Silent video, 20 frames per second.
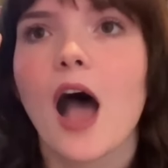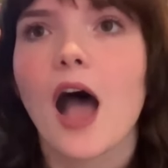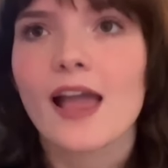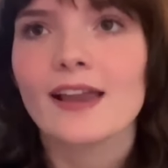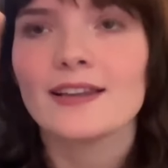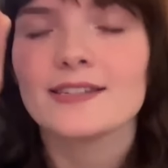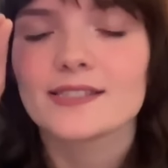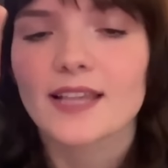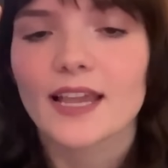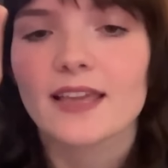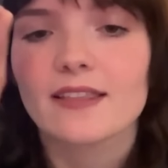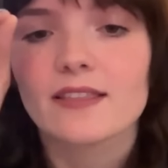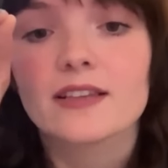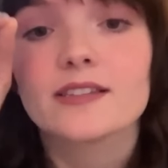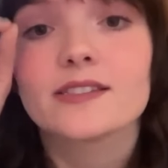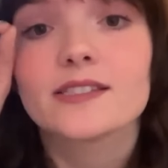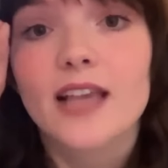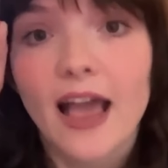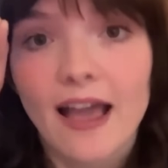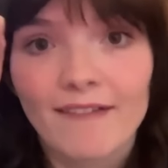I say
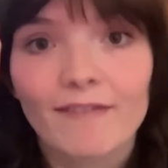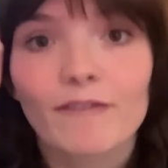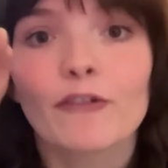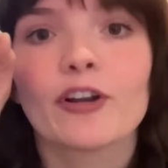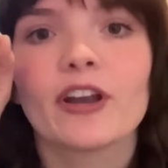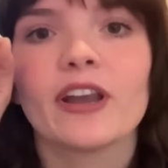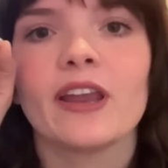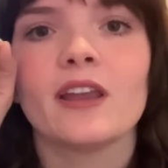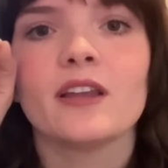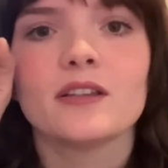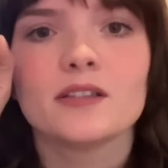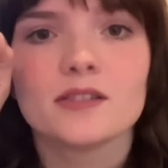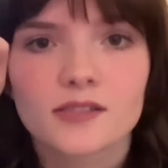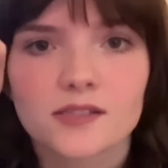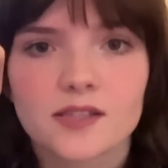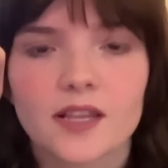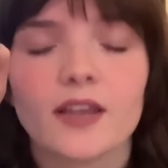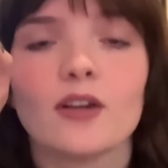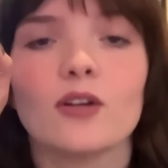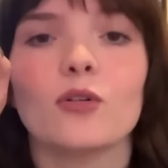this every
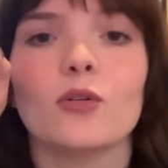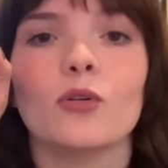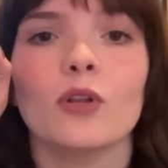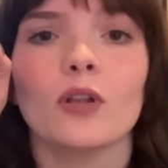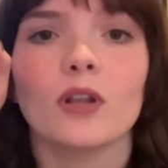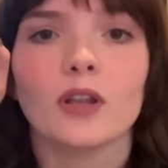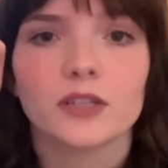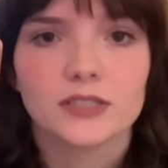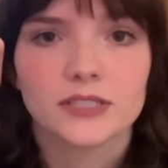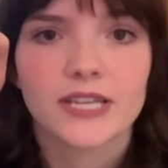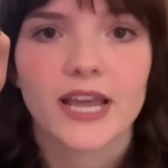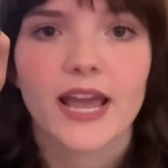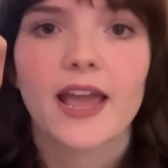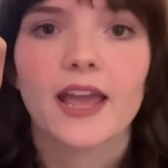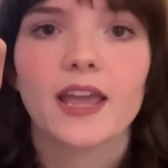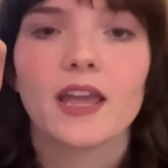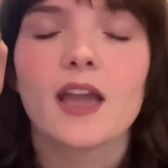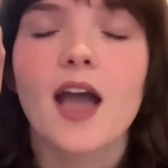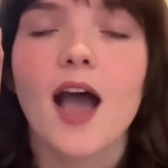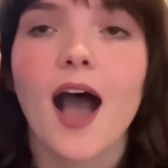single
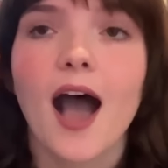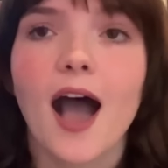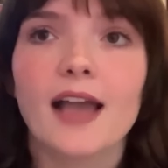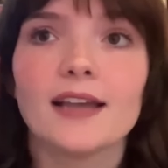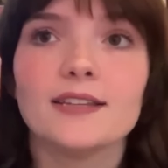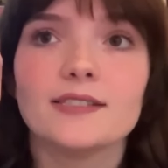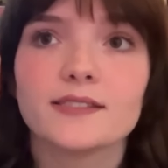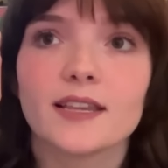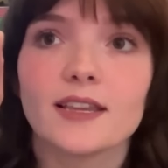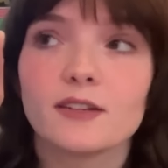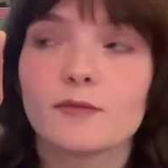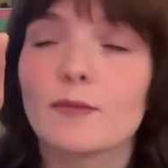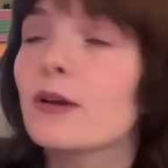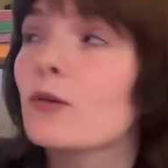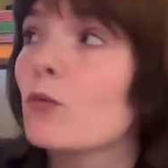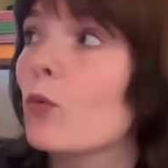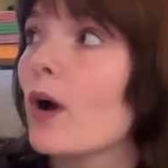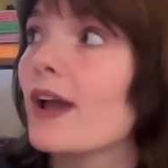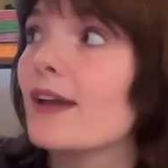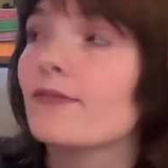day. I say yeah. to my
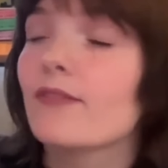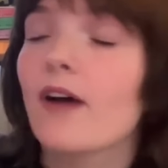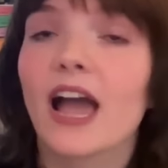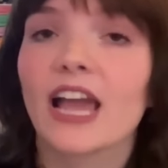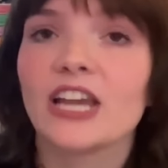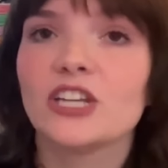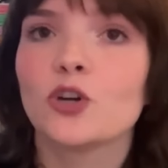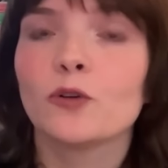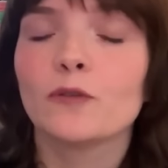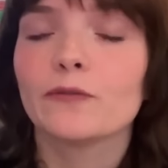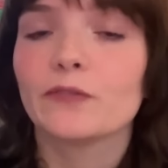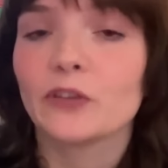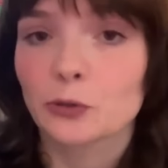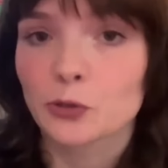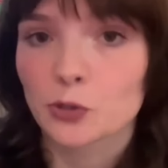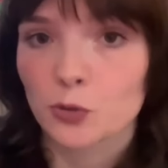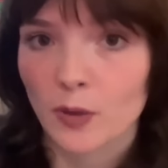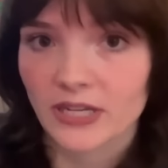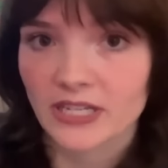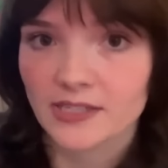wife, I don't feel
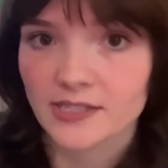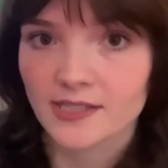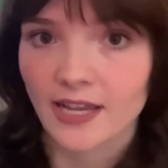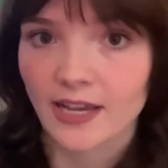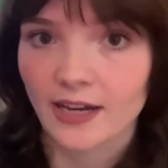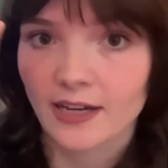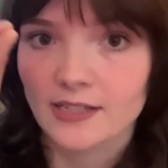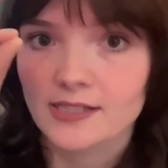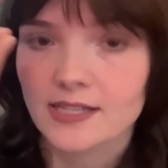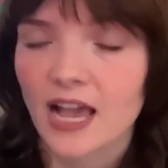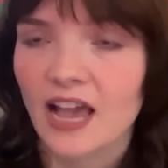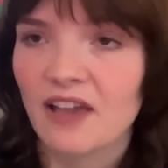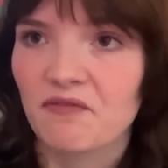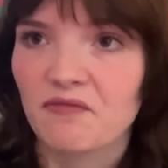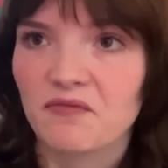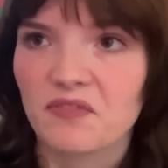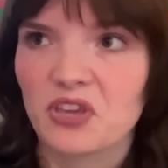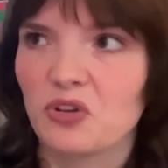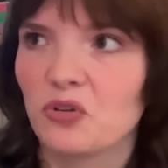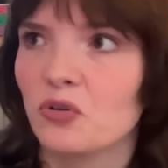26, I
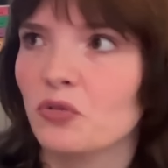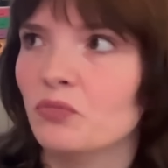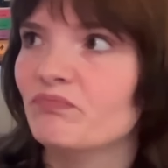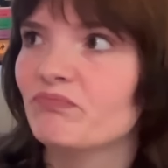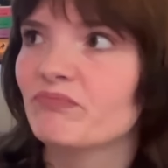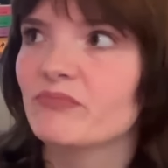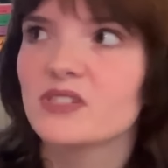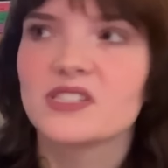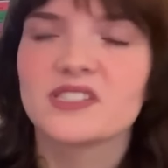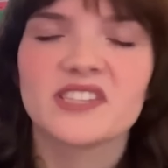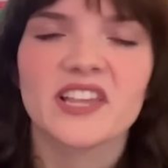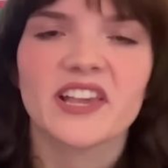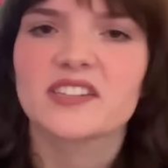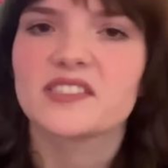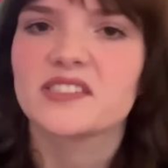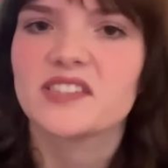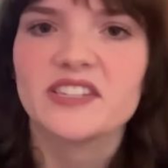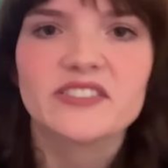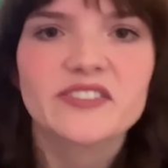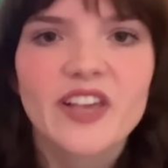feel
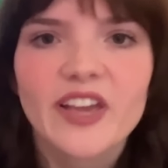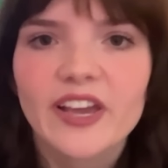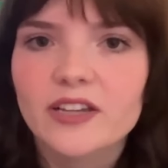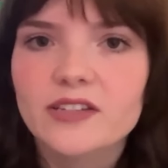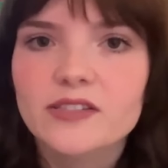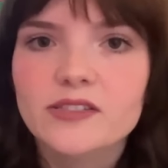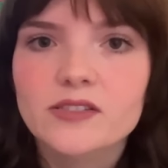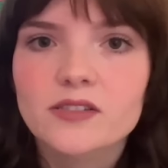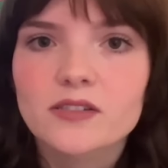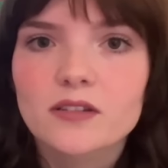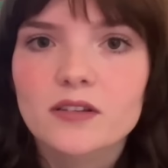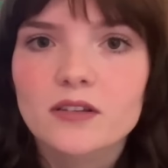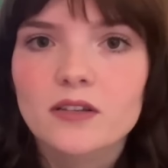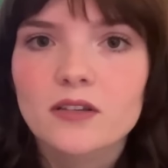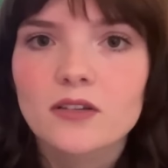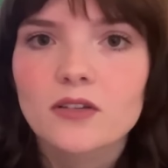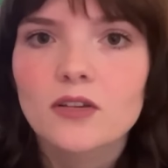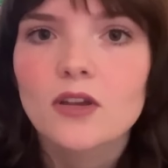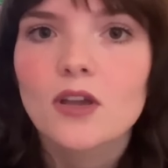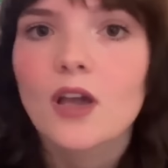66.
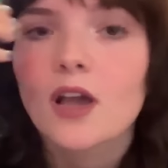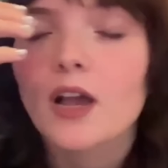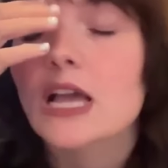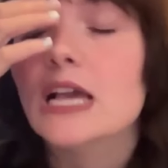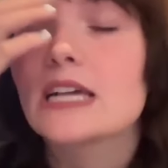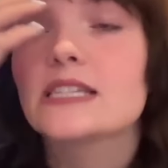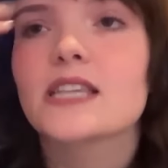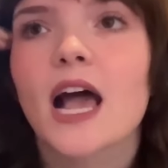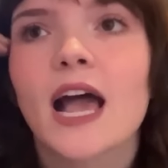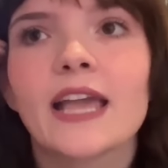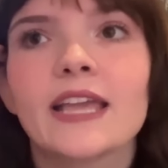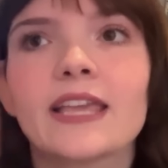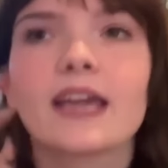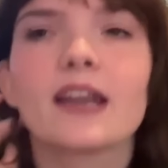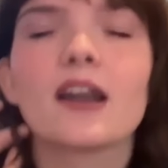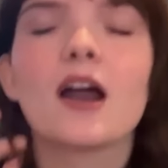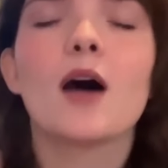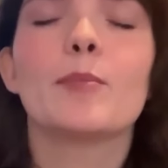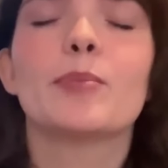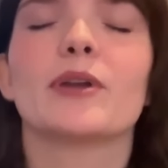Because yeah. I
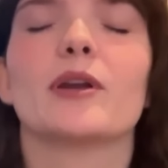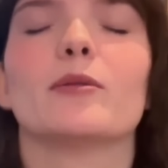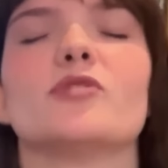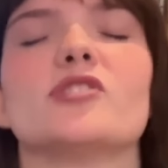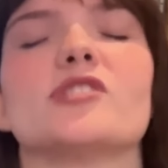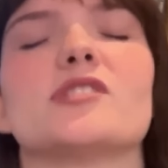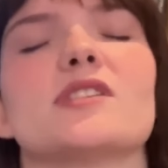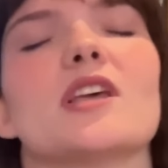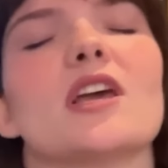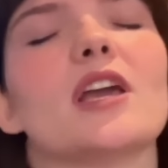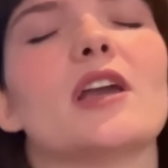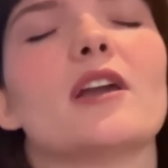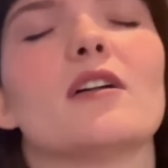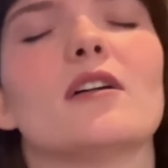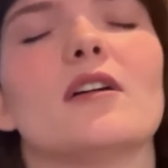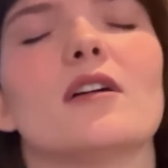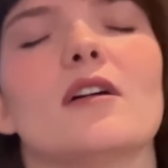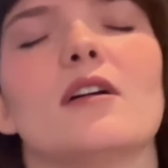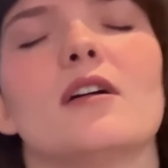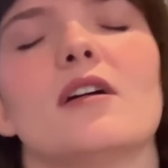get up and I'm just like,
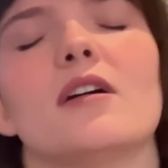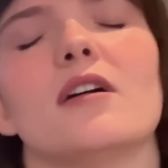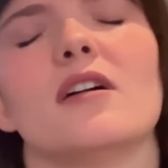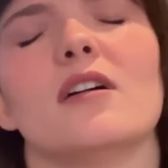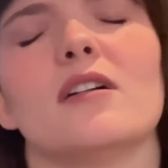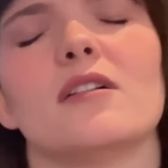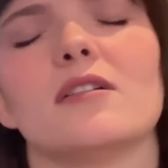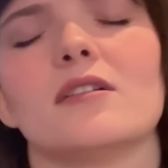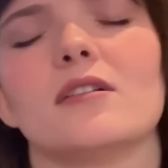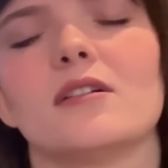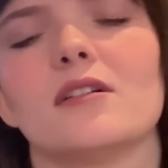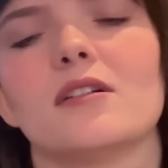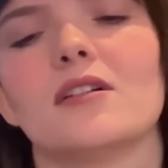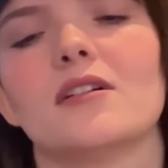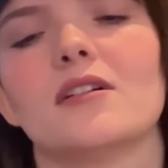oh,